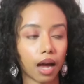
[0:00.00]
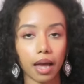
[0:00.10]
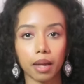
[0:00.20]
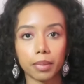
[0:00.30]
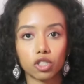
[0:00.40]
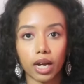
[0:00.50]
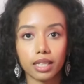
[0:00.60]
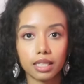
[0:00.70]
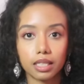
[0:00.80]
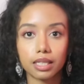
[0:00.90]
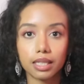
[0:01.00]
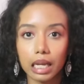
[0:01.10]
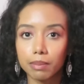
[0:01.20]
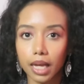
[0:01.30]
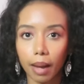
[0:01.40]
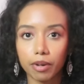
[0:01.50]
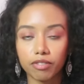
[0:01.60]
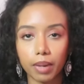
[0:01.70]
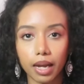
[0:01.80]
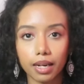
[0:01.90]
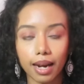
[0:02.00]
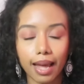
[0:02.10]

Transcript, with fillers: I am attracting the same type of men.